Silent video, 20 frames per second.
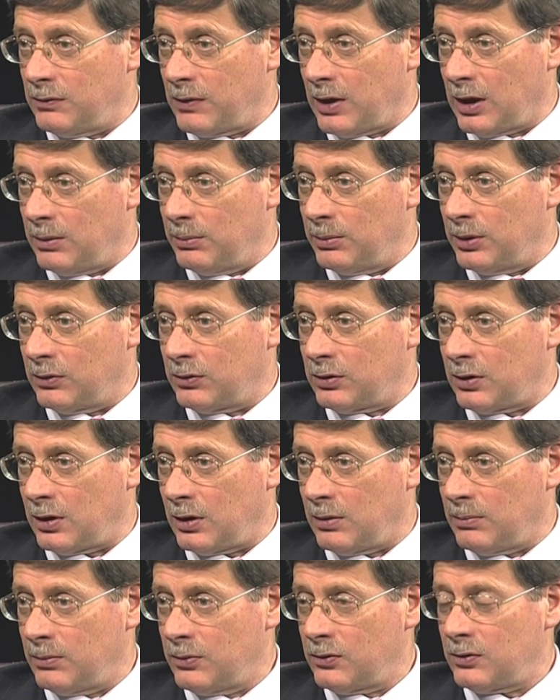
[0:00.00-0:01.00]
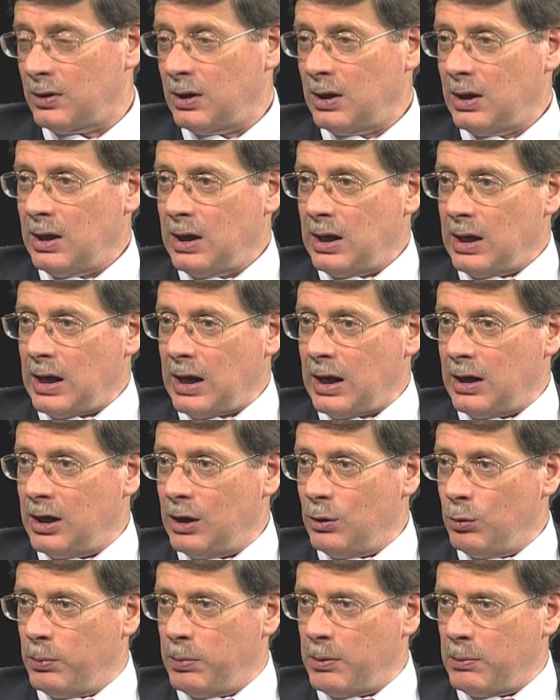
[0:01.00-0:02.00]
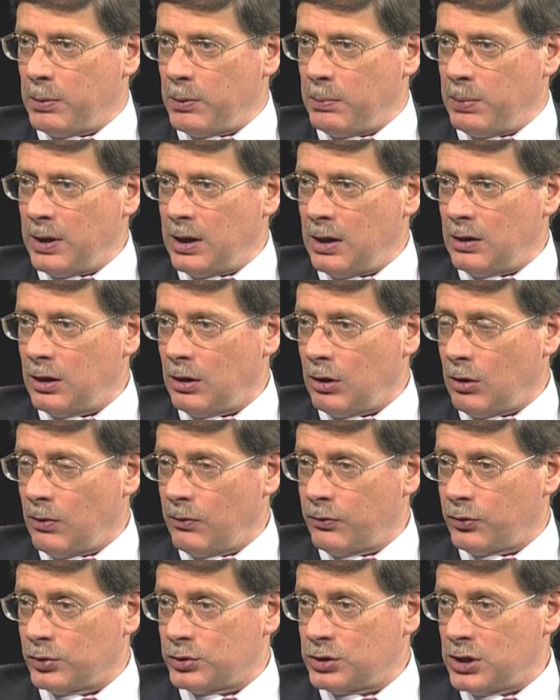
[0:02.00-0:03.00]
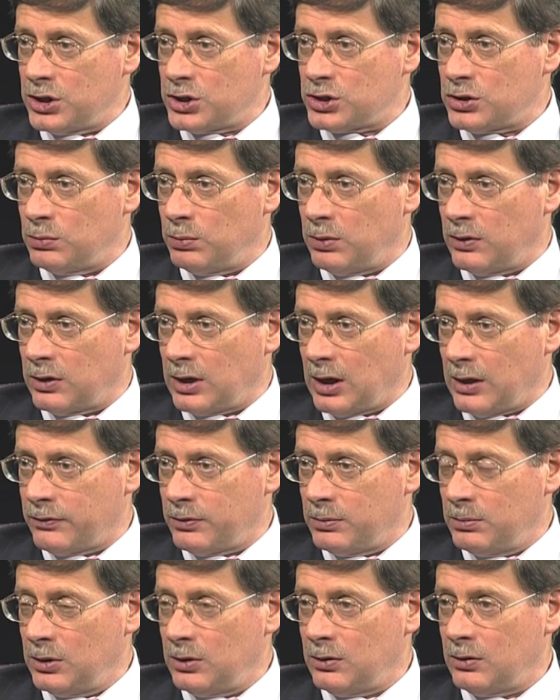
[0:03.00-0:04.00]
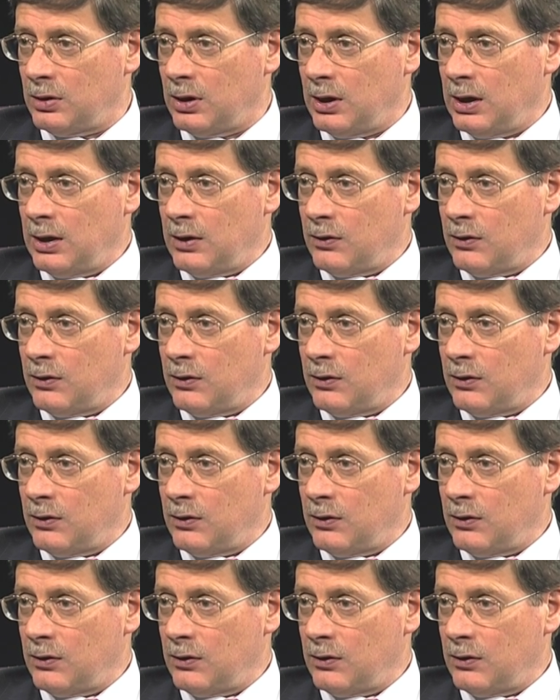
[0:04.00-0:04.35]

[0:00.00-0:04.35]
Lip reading: development terms, and it will be prepared in consultation with government,